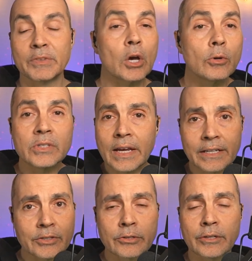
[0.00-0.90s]
code
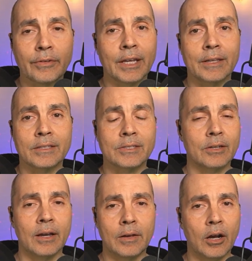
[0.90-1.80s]
signing certificates,
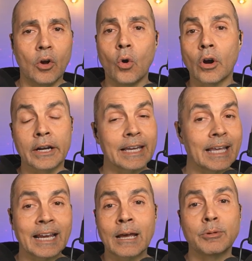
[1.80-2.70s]
or
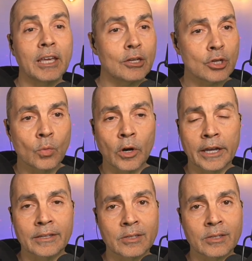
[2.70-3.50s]
getting an application working,